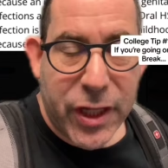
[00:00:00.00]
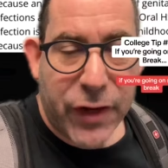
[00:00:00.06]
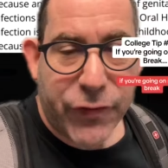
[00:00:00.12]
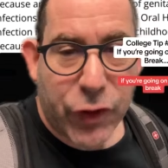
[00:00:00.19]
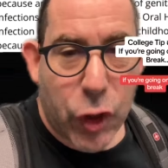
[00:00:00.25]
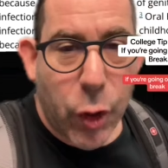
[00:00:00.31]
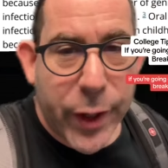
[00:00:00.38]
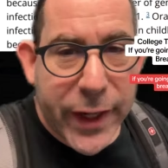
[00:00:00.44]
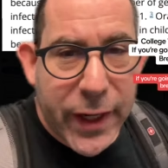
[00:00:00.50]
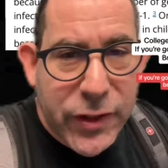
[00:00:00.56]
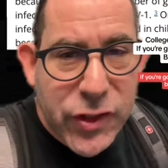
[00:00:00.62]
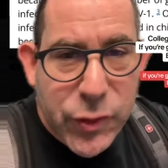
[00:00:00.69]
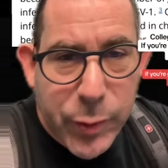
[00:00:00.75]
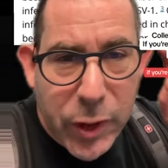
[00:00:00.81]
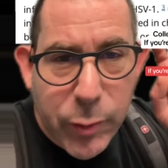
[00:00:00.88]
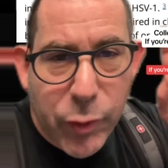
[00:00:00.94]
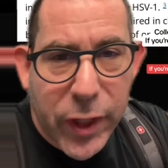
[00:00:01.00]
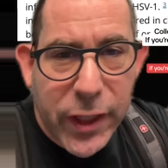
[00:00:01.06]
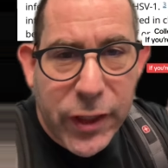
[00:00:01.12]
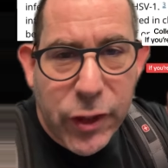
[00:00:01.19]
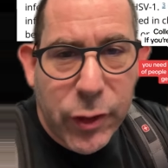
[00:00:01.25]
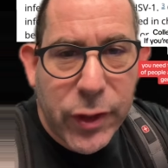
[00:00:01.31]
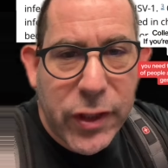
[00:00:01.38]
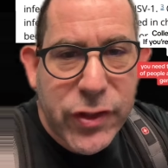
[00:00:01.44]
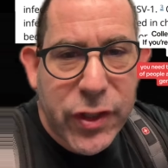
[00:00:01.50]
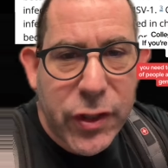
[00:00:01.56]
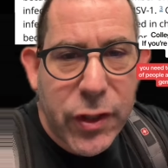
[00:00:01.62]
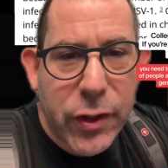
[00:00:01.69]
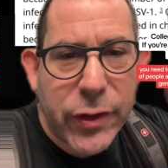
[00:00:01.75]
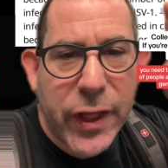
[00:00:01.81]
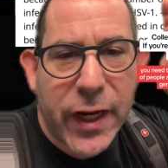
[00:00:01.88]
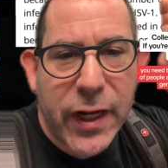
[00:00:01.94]
you're going on spring break, you need to
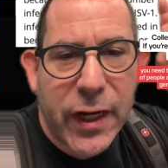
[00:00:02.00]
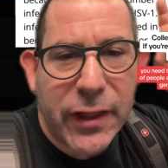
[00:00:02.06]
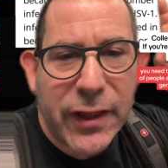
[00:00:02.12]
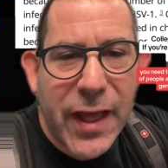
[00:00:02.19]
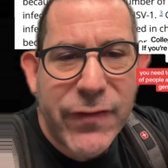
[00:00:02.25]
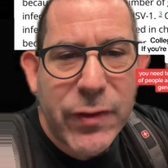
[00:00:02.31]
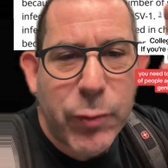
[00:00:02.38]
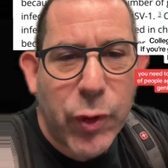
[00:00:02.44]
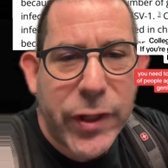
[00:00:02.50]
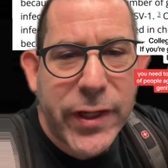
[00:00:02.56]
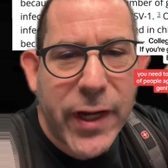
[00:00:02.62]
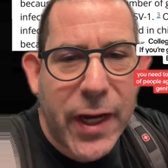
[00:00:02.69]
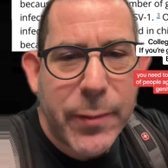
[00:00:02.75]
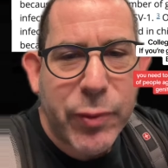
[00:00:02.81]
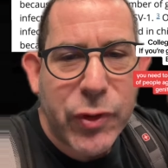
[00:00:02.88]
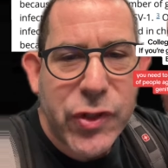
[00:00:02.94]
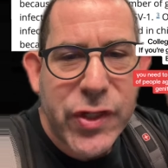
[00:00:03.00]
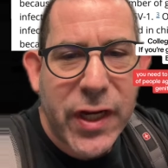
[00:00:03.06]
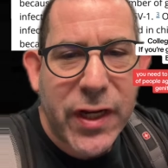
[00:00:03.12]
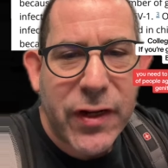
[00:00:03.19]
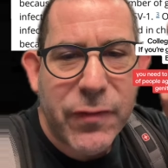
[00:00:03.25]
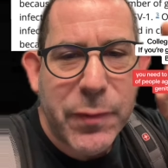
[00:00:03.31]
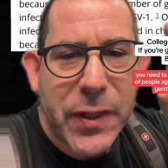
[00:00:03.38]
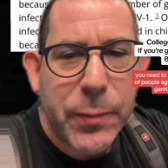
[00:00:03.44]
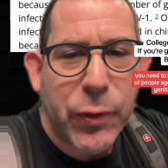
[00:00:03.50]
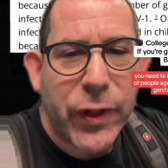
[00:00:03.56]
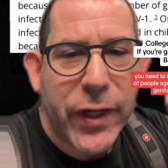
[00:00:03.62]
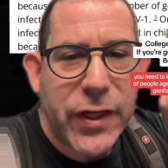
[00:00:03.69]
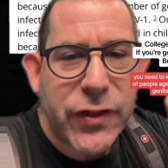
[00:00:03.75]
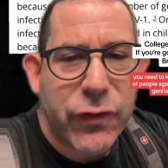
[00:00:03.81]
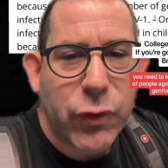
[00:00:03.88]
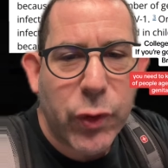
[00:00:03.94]
know that 11.9% of people
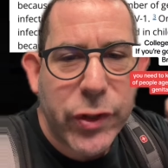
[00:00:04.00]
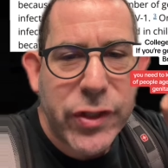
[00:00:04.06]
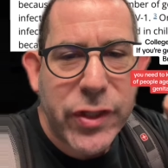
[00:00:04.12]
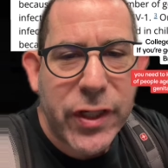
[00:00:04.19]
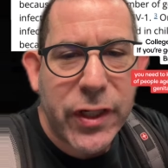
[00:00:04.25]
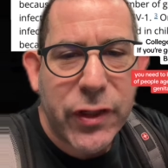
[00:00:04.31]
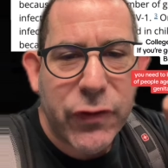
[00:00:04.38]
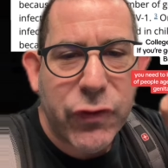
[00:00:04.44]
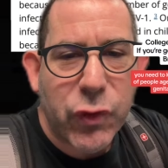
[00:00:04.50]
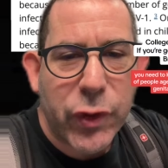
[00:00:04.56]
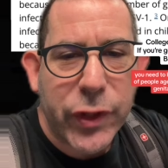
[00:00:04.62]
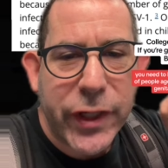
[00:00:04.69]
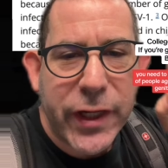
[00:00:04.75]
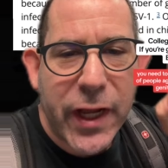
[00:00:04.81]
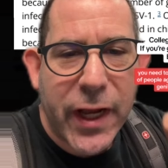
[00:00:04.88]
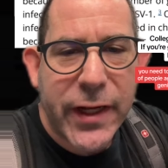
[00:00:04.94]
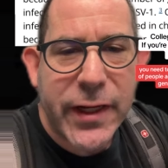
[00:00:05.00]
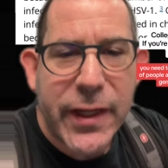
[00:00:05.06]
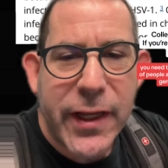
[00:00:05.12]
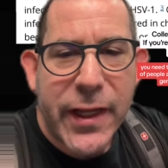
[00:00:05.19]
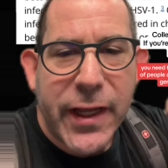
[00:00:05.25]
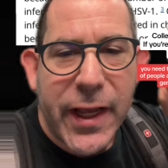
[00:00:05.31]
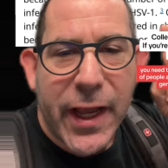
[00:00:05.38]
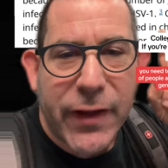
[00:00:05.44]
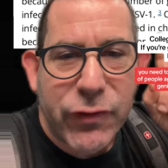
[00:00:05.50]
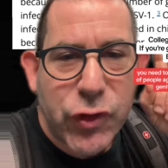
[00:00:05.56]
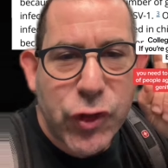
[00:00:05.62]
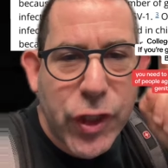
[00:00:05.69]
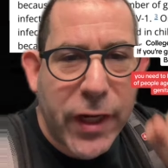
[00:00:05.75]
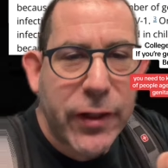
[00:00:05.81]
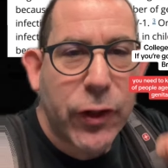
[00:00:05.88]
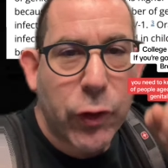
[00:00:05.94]
age 14 to 49 have
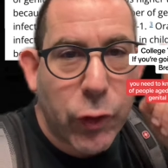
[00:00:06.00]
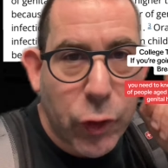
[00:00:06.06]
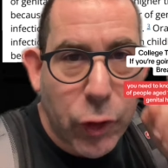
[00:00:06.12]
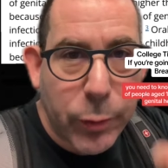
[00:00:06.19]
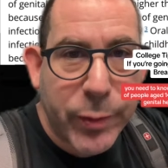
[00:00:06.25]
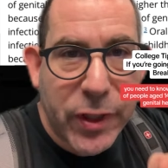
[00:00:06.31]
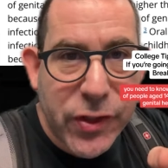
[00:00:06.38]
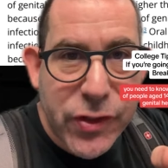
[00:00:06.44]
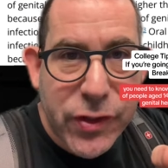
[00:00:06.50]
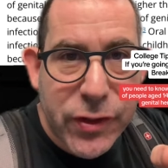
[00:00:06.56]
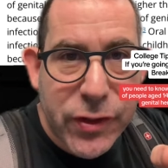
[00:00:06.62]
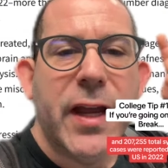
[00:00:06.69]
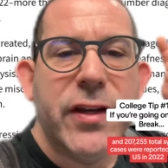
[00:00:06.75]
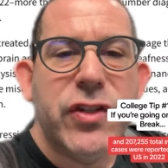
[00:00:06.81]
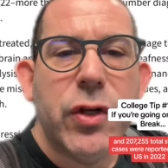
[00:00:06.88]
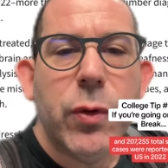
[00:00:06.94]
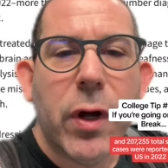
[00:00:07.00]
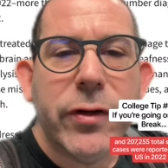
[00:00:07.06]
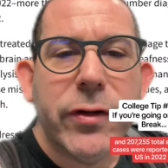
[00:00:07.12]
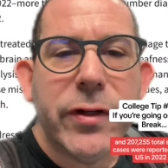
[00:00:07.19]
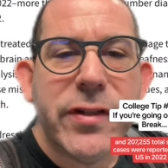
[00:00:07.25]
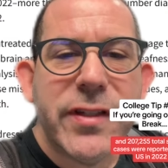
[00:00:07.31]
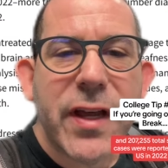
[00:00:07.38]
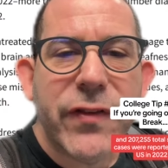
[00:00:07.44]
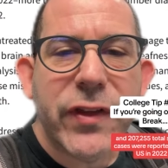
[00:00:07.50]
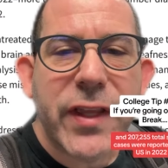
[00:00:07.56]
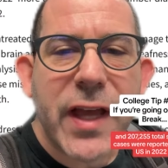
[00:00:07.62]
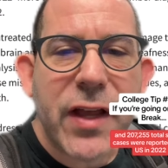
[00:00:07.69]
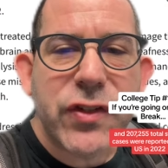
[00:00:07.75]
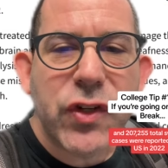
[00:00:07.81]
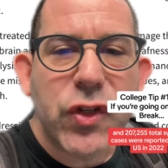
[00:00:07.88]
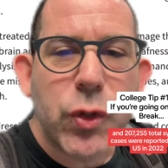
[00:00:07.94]
genital herpes.
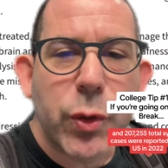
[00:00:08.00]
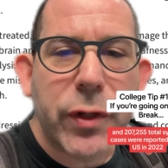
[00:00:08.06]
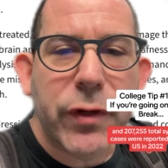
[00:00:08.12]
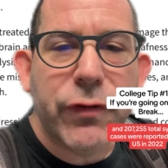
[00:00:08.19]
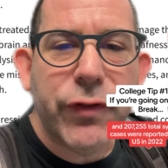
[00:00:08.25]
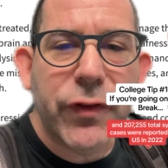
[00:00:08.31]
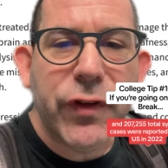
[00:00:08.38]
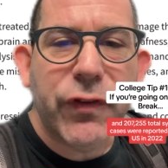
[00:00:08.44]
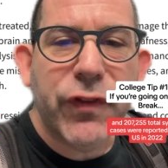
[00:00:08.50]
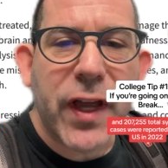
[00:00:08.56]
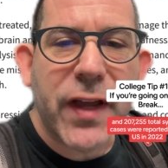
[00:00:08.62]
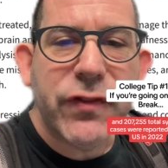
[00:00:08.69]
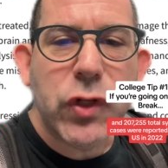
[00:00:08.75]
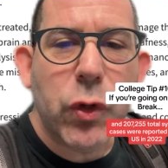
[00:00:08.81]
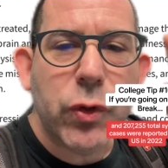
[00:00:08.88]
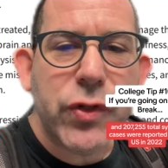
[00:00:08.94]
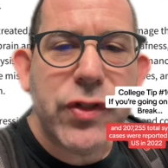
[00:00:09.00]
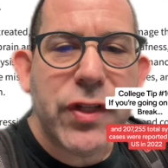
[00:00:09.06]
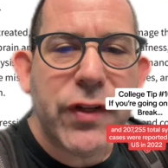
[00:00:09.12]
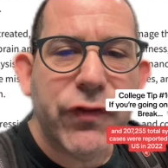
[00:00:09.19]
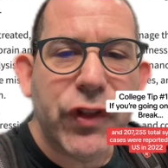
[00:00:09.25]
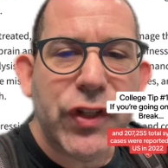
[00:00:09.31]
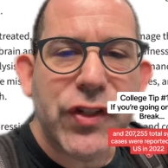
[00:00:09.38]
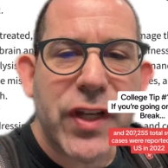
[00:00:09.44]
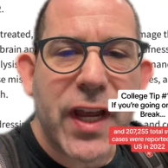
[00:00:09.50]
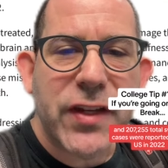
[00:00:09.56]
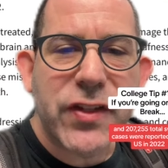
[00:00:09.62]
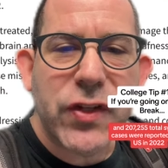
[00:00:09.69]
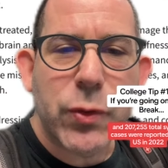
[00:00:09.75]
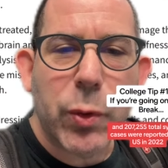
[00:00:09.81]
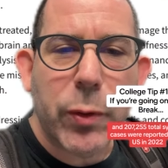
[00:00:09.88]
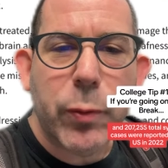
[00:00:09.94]
207,255 total syphilis
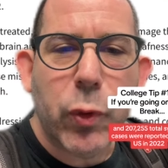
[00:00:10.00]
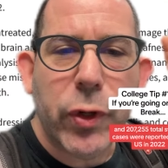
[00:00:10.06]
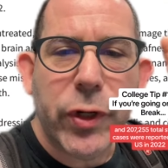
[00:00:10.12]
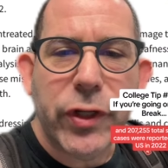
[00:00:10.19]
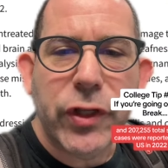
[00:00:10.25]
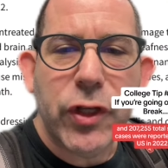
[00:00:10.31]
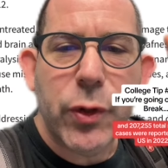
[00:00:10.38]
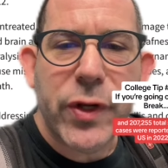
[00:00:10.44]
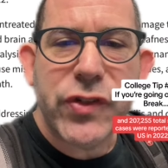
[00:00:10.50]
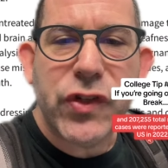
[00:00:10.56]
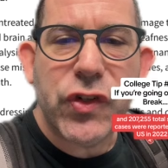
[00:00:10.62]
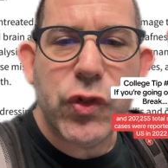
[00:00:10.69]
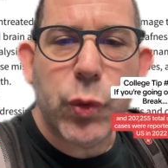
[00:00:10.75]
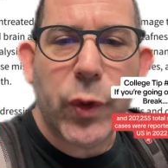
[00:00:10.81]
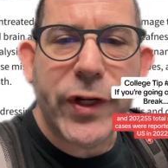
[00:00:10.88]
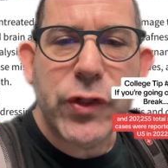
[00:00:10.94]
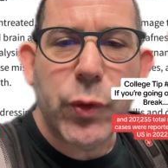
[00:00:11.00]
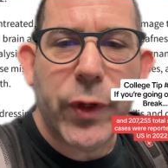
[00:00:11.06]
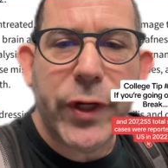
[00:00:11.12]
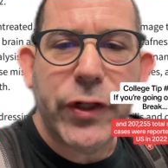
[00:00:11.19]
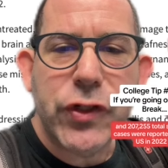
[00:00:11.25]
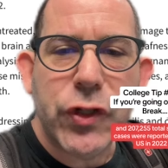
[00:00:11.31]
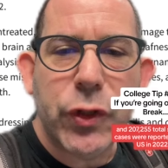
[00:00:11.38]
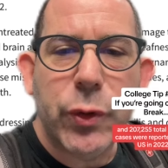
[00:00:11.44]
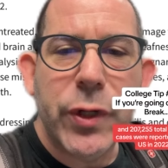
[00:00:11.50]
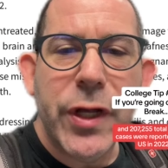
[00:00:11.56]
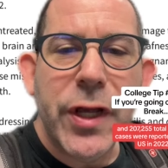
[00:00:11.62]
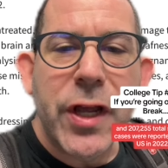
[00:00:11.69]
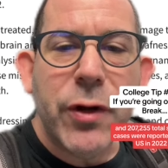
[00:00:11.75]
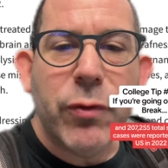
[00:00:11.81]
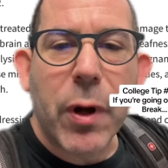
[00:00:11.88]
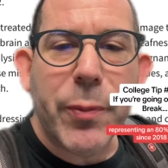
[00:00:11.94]
cases were reported in the U.S. in 2022,
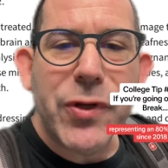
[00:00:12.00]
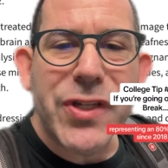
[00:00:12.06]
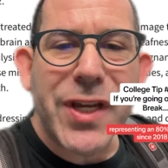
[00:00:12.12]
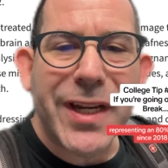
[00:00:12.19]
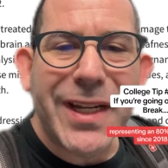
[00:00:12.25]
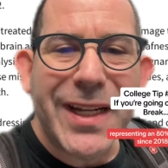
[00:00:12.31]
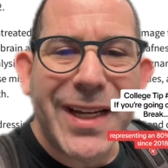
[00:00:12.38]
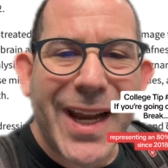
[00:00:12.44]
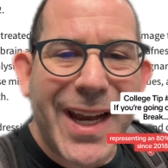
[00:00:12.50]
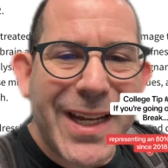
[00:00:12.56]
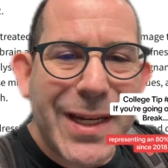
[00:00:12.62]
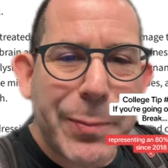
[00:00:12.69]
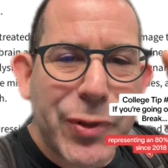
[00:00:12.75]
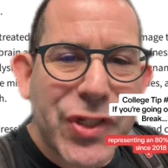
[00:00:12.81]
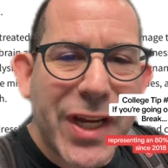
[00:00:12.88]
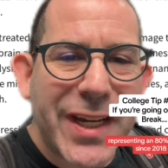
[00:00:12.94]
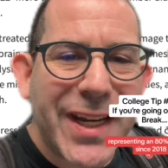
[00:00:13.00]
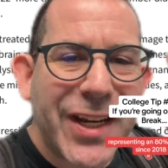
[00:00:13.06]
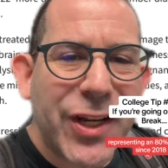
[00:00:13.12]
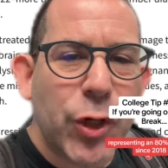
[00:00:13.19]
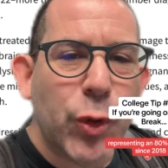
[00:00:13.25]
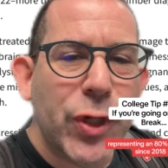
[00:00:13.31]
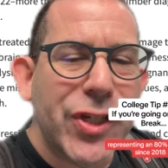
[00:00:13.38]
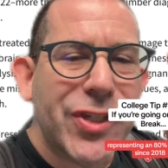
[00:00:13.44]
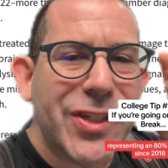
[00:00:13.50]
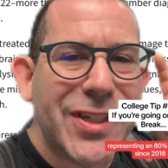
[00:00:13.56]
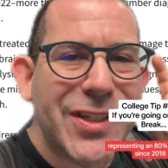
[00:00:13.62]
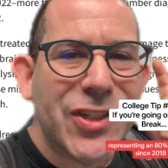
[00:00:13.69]
representing an 80% increase since